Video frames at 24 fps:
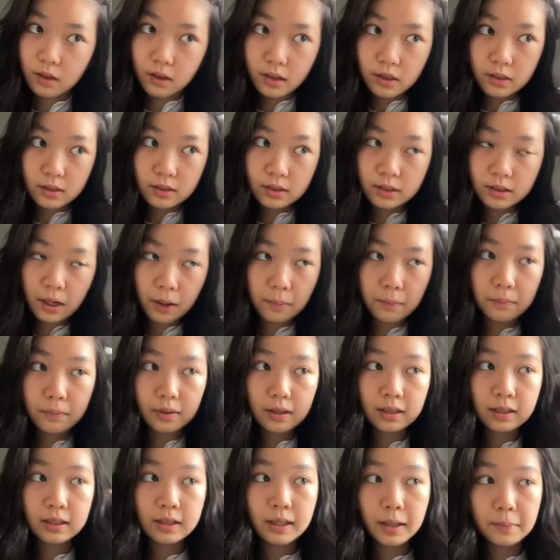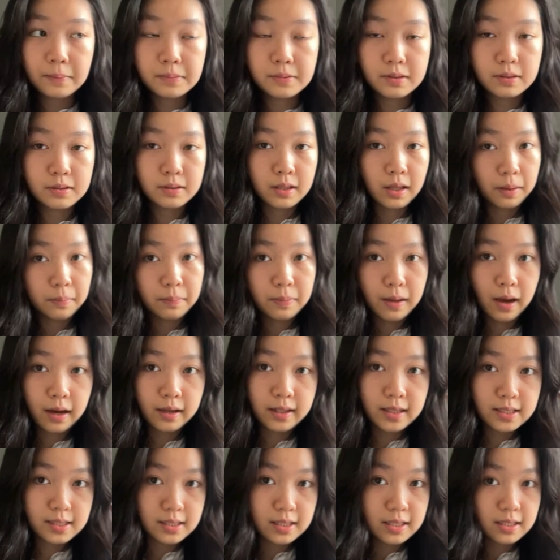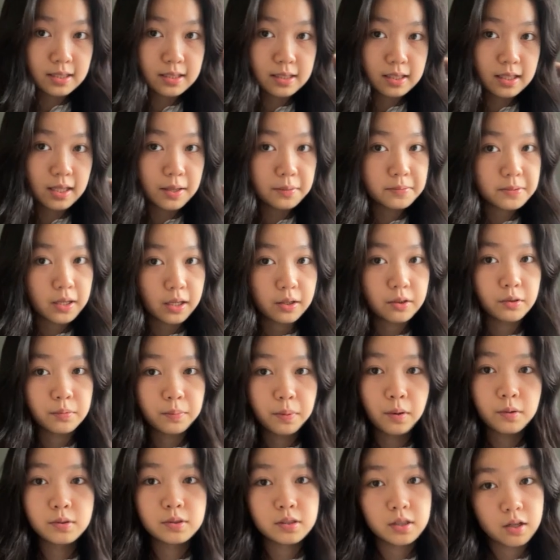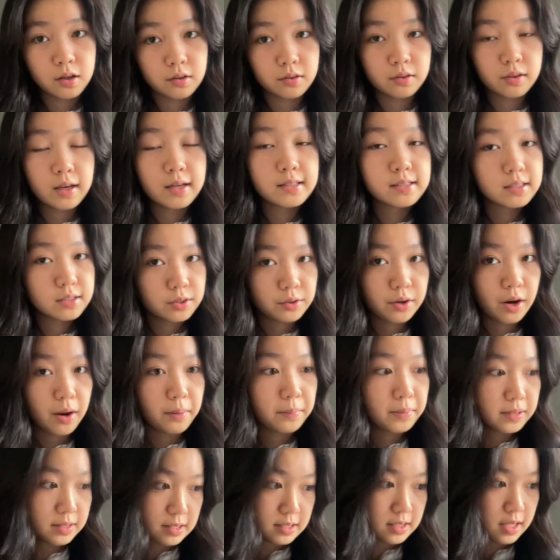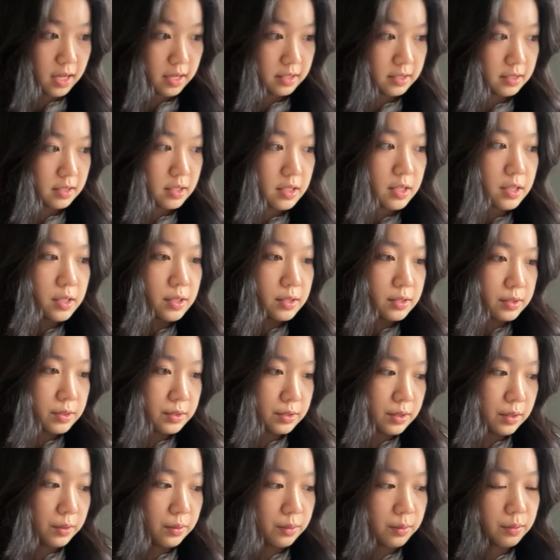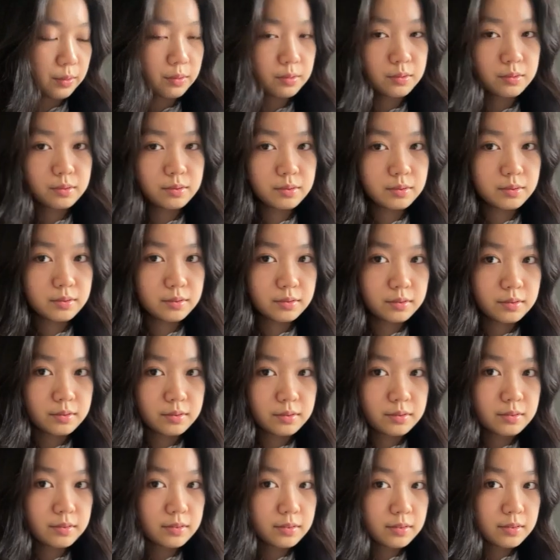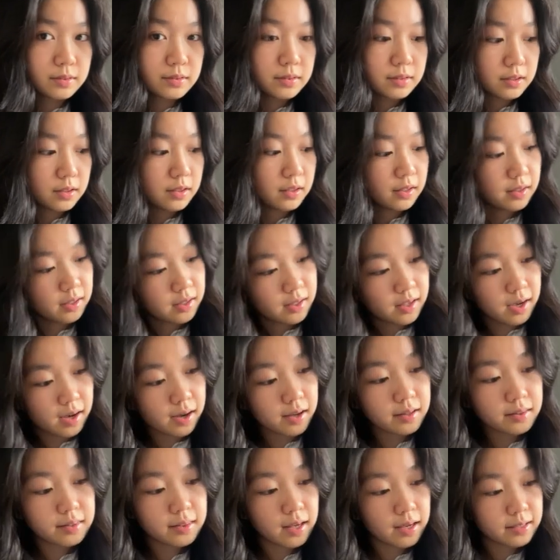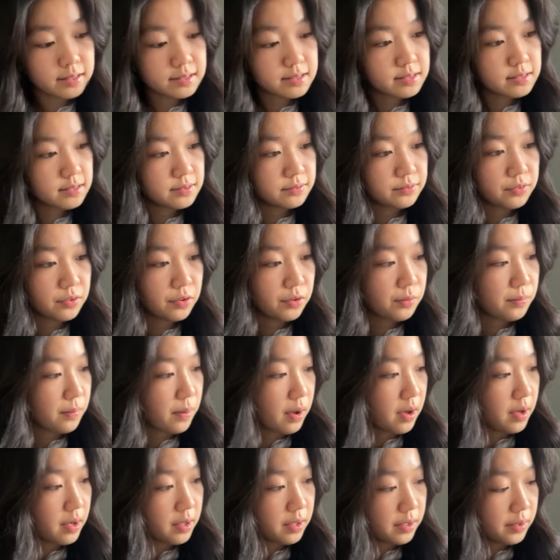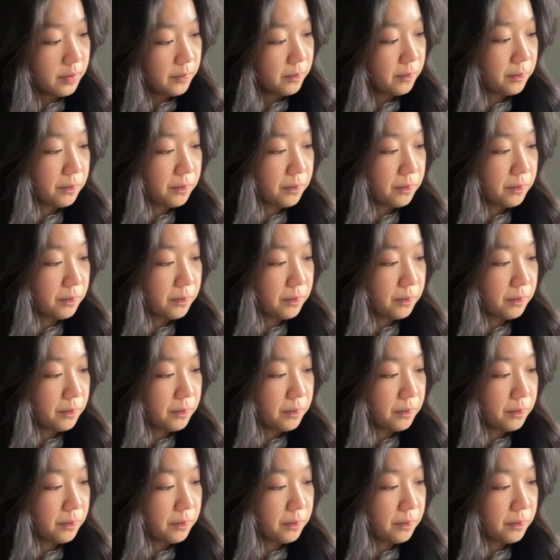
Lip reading: some clips, like behind the scenes clips, I could post it on Instagram instead. So yeah, that's for my